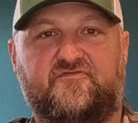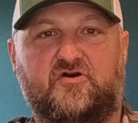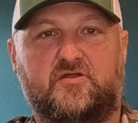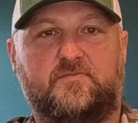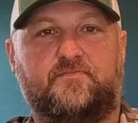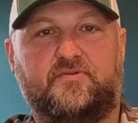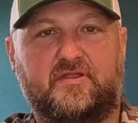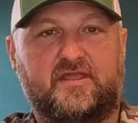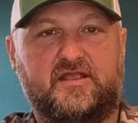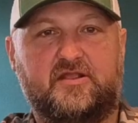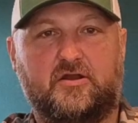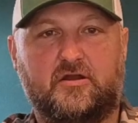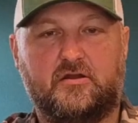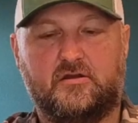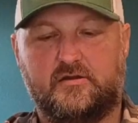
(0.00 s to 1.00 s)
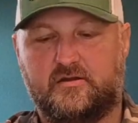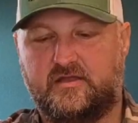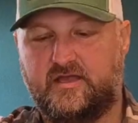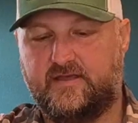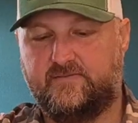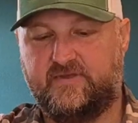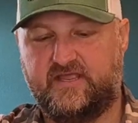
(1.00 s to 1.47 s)
plinker.
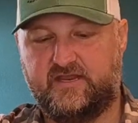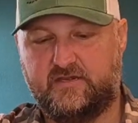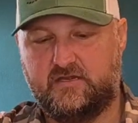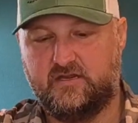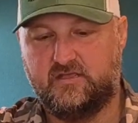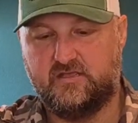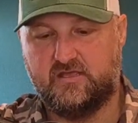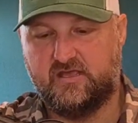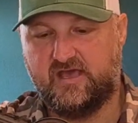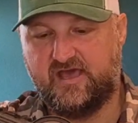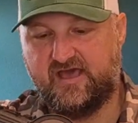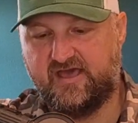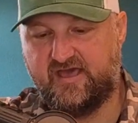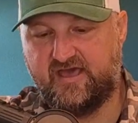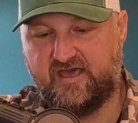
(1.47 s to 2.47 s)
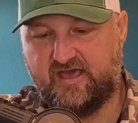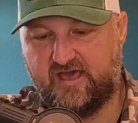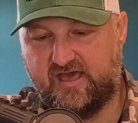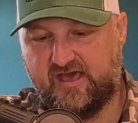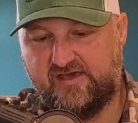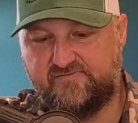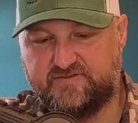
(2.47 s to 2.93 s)
I mean,
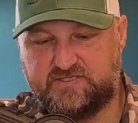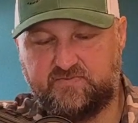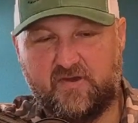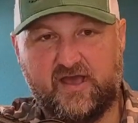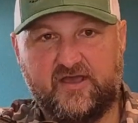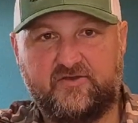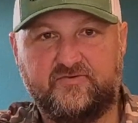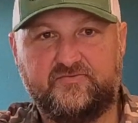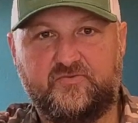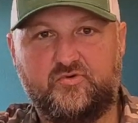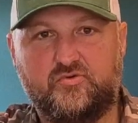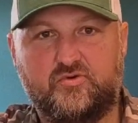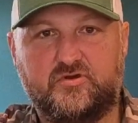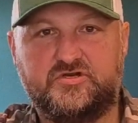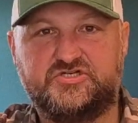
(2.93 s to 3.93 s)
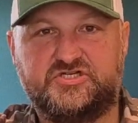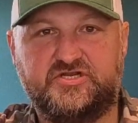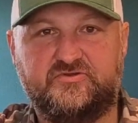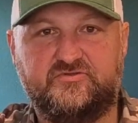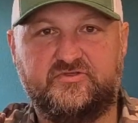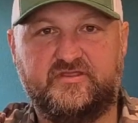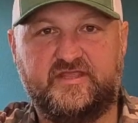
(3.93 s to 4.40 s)
I've smiled more
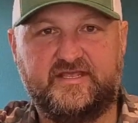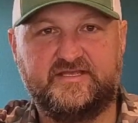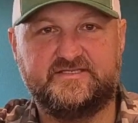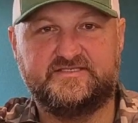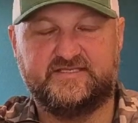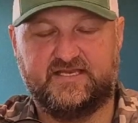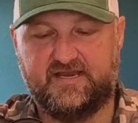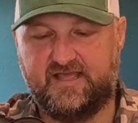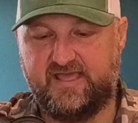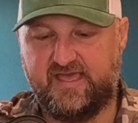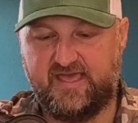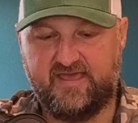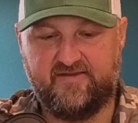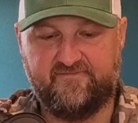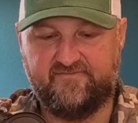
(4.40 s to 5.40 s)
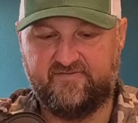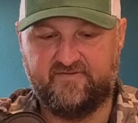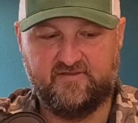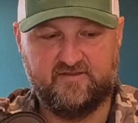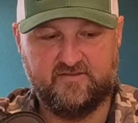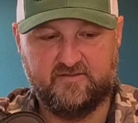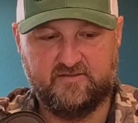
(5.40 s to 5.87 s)
shooting this than I
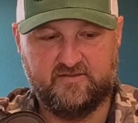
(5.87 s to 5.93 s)
have